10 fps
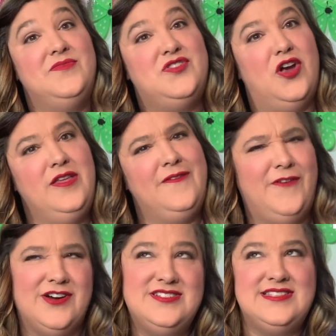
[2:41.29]
During the
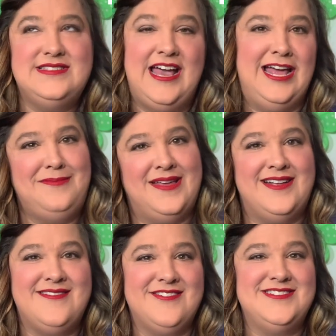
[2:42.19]
first 10
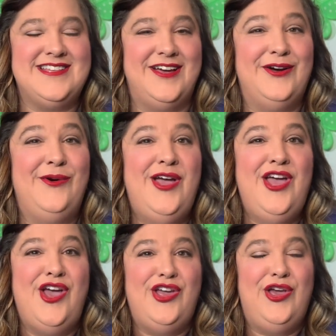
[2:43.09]
minutes or so,
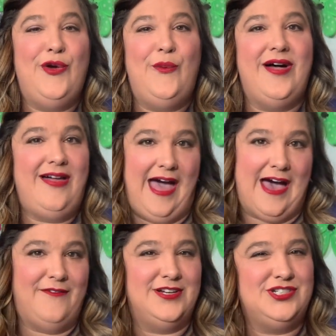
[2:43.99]
you will
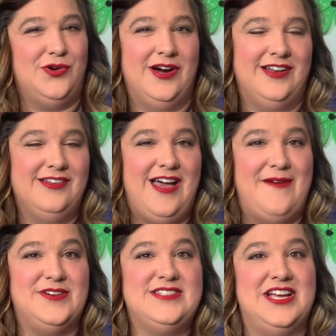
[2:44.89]
have a short
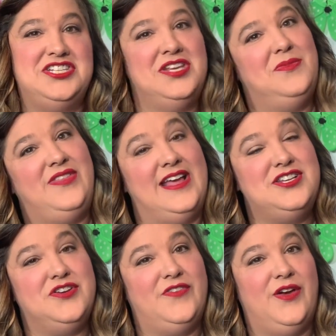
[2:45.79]
conversation with the
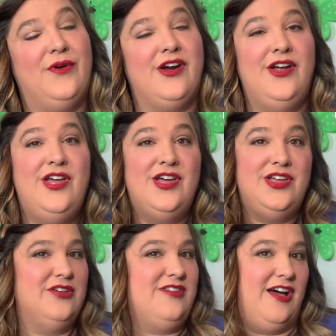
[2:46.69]
interviewer.
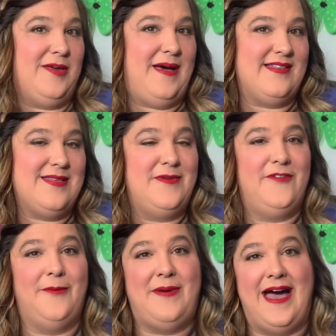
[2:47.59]
You'll talk about some of
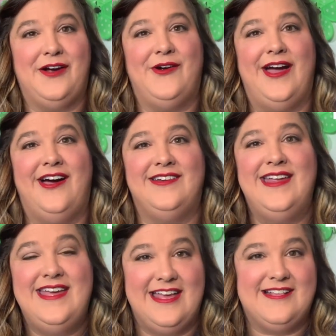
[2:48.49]
your background,
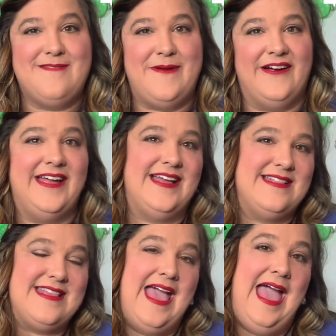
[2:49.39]

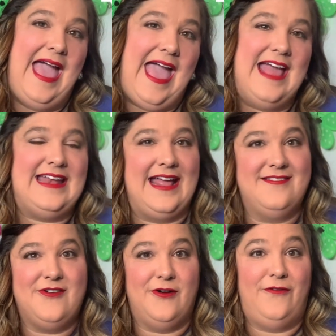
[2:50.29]
experience, and
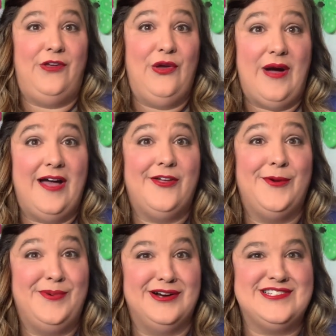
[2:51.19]
answer a few other
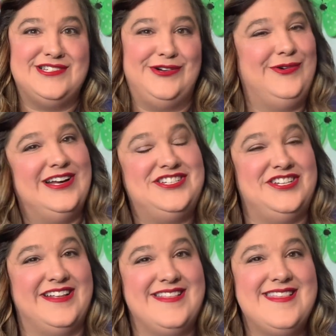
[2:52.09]
personal
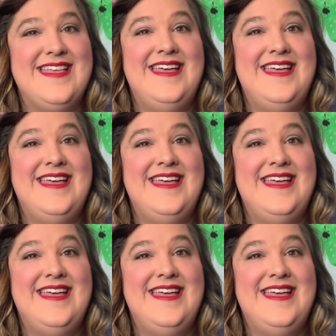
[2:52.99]
questions.